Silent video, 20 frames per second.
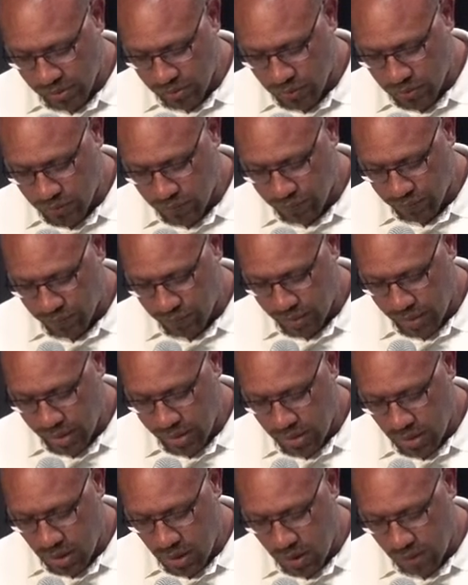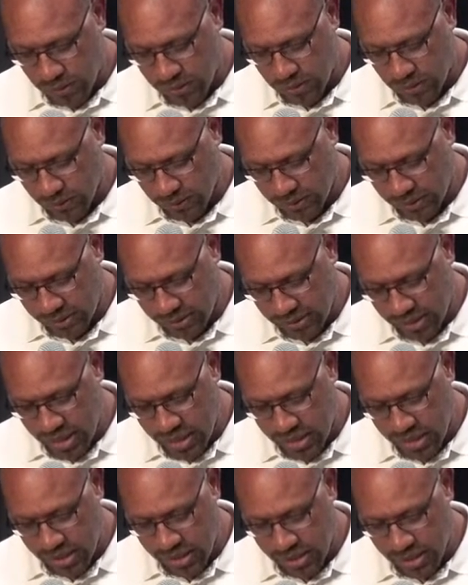to, and also to
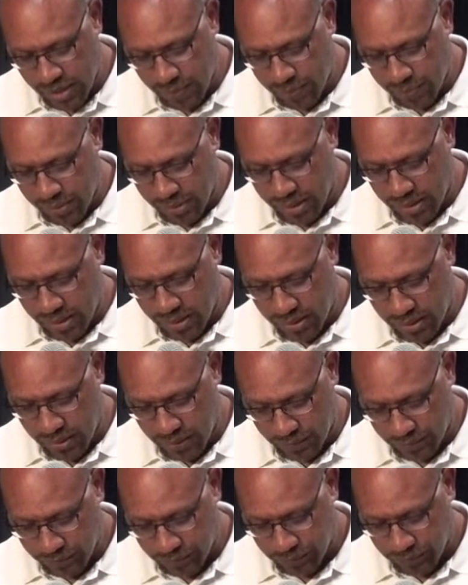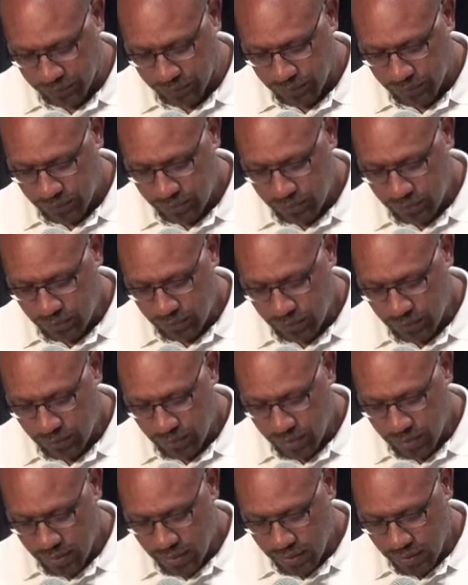take it up again.
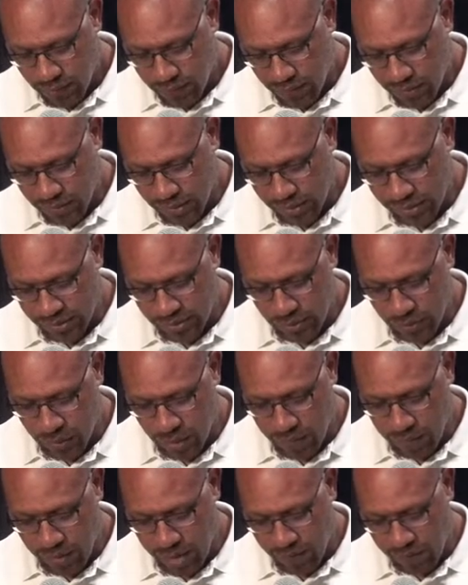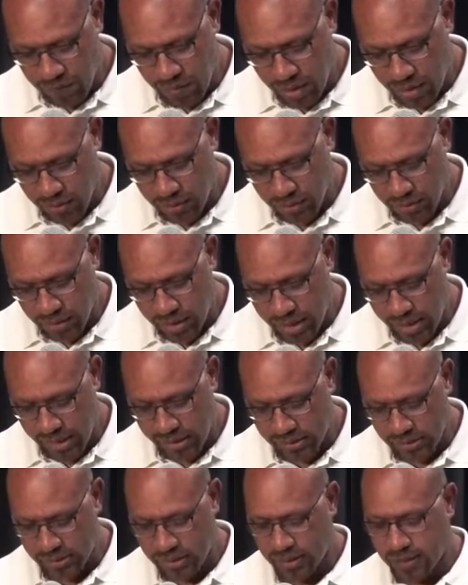For this is what my Father
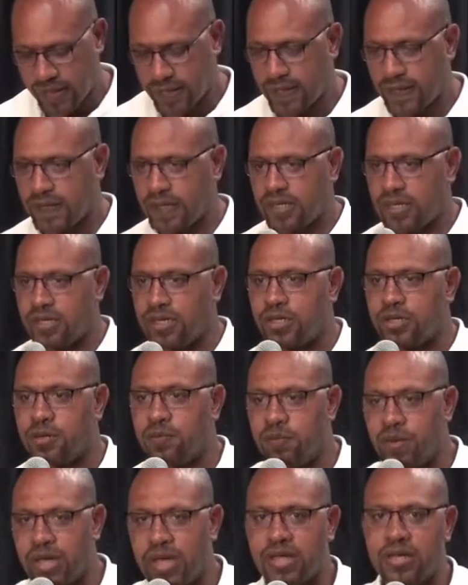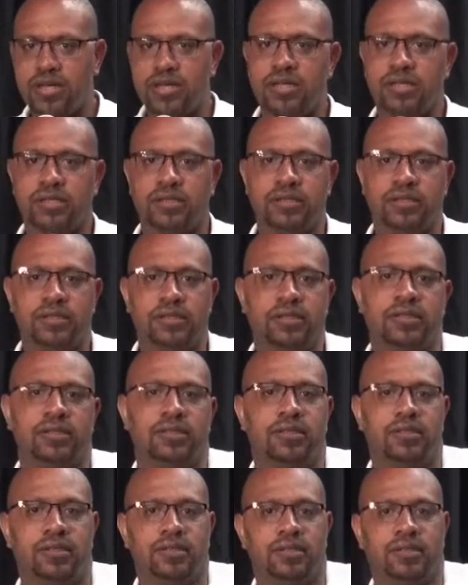has commanded.
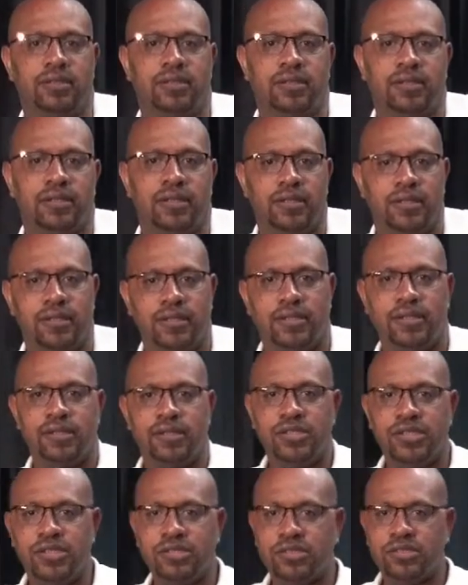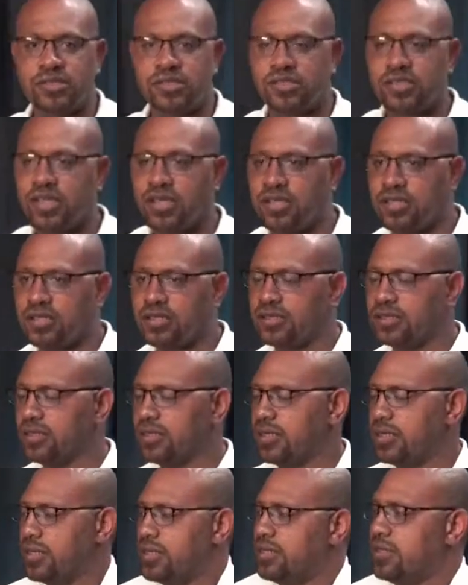Jesus telling
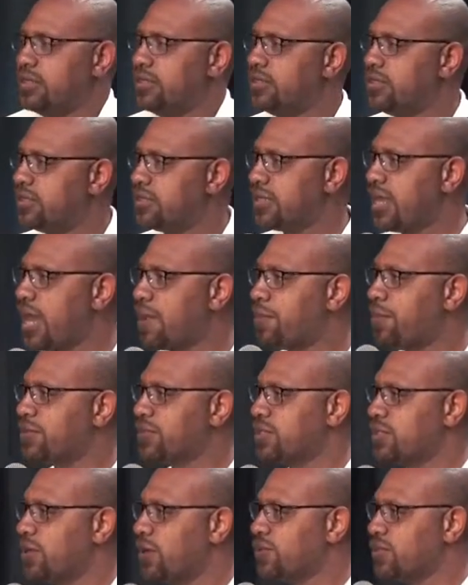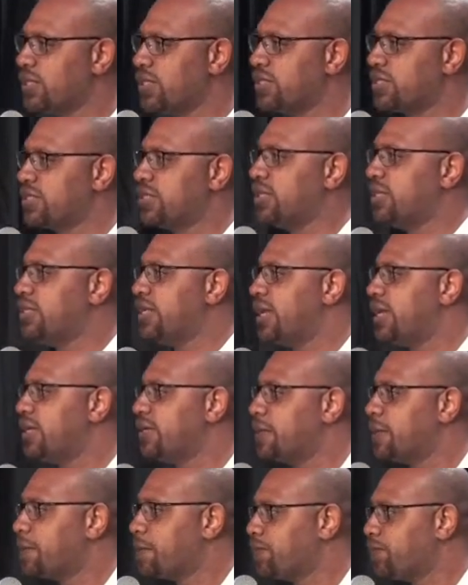disciples and those listening that
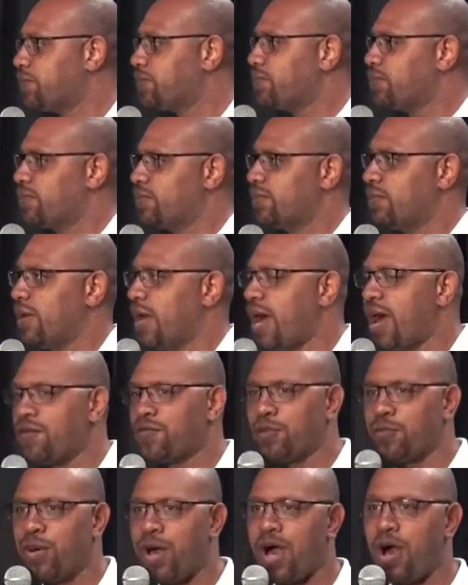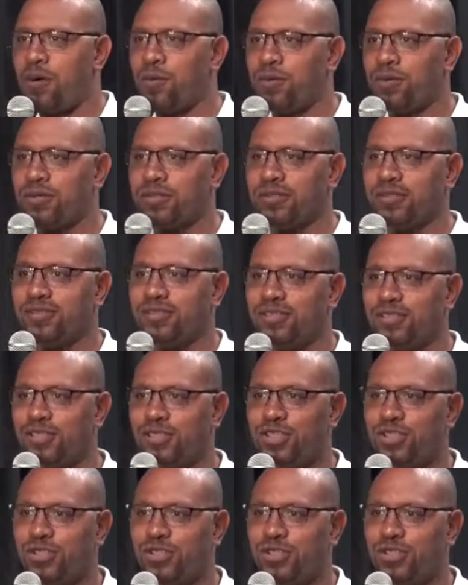I have the power to